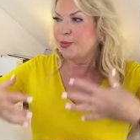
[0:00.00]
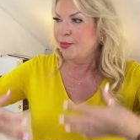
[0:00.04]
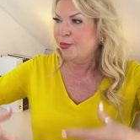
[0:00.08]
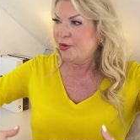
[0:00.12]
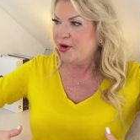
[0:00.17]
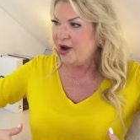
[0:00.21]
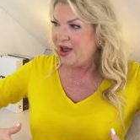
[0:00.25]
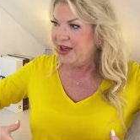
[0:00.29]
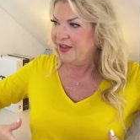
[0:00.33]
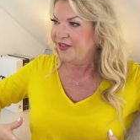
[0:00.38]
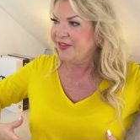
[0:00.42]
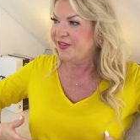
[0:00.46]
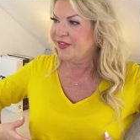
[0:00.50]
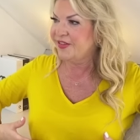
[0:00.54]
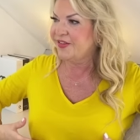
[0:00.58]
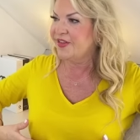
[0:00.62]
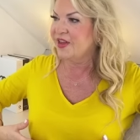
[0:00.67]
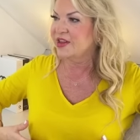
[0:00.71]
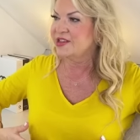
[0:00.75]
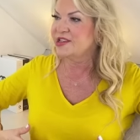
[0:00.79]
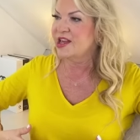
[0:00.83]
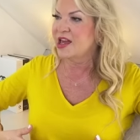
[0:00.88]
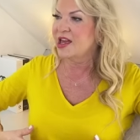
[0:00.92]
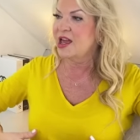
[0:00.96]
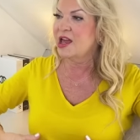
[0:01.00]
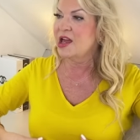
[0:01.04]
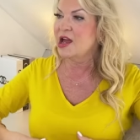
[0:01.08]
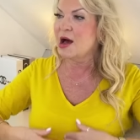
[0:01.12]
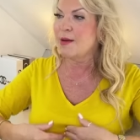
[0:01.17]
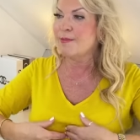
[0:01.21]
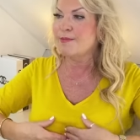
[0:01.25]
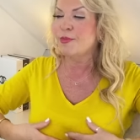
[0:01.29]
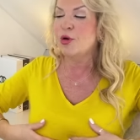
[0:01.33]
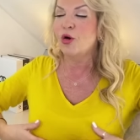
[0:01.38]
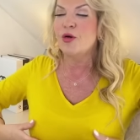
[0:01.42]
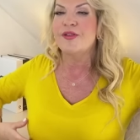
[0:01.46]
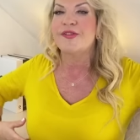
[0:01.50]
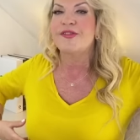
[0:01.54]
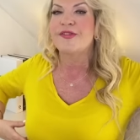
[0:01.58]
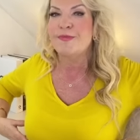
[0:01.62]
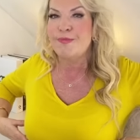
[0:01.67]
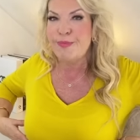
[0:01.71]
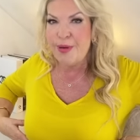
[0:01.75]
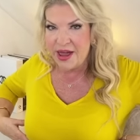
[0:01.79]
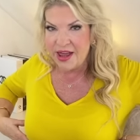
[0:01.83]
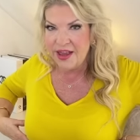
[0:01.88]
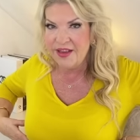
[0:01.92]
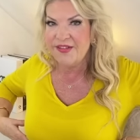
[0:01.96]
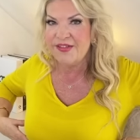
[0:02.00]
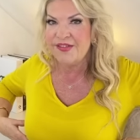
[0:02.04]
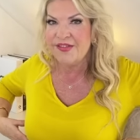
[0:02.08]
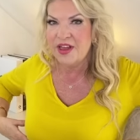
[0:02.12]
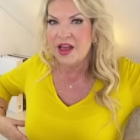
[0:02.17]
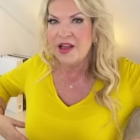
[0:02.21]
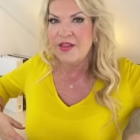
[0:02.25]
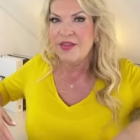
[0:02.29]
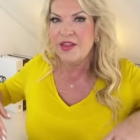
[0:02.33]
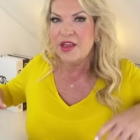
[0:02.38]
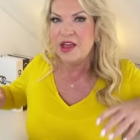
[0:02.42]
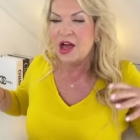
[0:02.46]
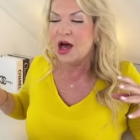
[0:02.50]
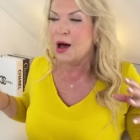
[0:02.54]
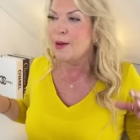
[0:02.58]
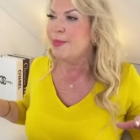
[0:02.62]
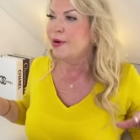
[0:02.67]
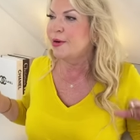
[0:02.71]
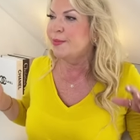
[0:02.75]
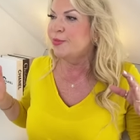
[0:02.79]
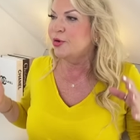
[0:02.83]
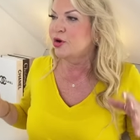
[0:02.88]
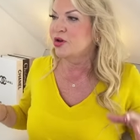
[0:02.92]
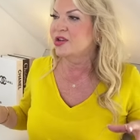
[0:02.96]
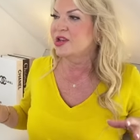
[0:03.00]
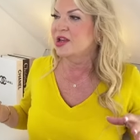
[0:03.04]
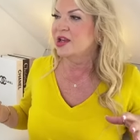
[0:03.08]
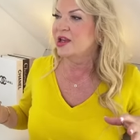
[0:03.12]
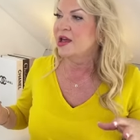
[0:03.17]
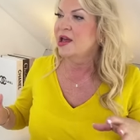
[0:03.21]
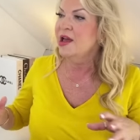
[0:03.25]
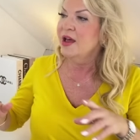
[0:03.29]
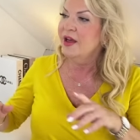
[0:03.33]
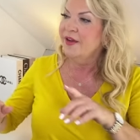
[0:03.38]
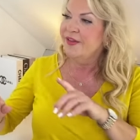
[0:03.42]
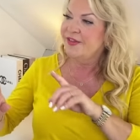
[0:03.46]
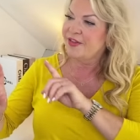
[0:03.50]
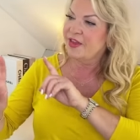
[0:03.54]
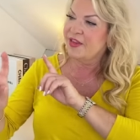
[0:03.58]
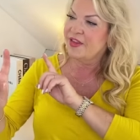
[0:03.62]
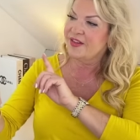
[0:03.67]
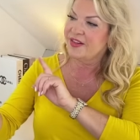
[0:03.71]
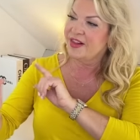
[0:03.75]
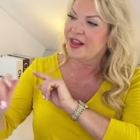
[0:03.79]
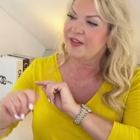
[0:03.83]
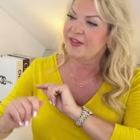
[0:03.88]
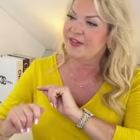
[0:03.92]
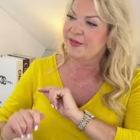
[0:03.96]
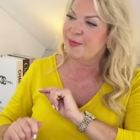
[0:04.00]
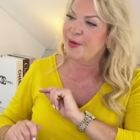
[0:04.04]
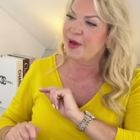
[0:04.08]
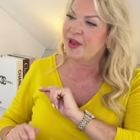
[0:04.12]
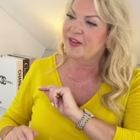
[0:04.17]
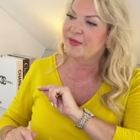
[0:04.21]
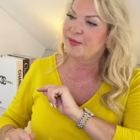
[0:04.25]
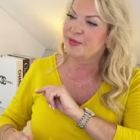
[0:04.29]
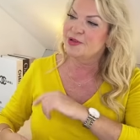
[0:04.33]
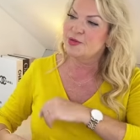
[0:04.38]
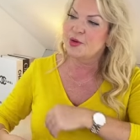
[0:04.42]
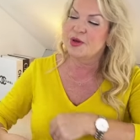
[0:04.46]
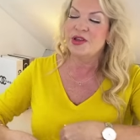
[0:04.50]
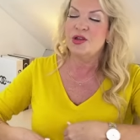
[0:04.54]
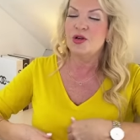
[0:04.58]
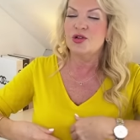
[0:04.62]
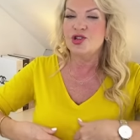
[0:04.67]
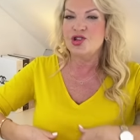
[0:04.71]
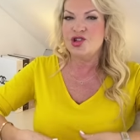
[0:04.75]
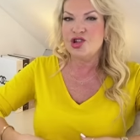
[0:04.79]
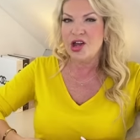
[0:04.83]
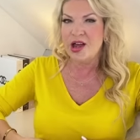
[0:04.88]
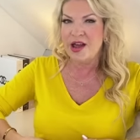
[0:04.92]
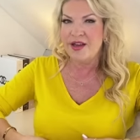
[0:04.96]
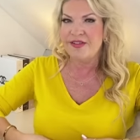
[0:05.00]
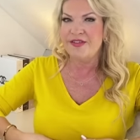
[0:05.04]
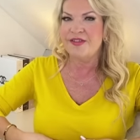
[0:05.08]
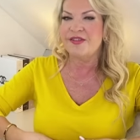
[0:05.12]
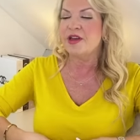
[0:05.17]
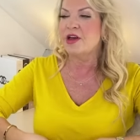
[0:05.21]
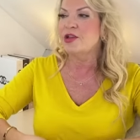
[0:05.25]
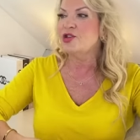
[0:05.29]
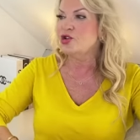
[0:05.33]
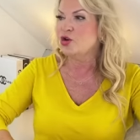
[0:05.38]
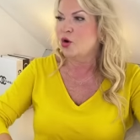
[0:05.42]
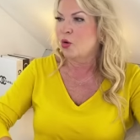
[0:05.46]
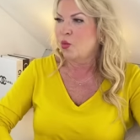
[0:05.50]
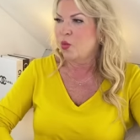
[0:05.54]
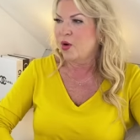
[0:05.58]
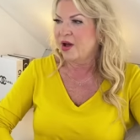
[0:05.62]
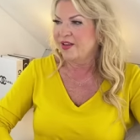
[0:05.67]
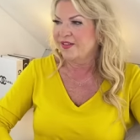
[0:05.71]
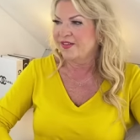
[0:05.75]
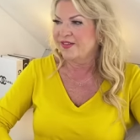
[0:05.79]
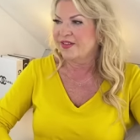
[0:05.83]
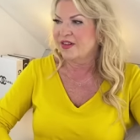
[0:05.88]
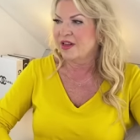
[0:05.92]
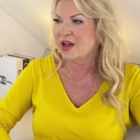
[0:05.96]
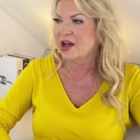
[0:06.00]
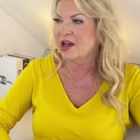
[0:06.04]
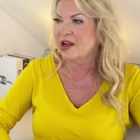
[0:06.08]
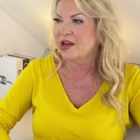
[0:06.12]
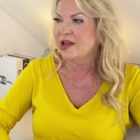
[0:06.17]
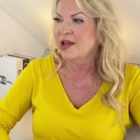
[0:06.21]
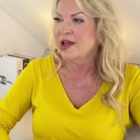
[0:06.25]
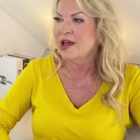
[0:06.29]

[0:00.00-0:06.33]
breasts are taking up more space in the upper body. So there's less space between your chest and your waistline.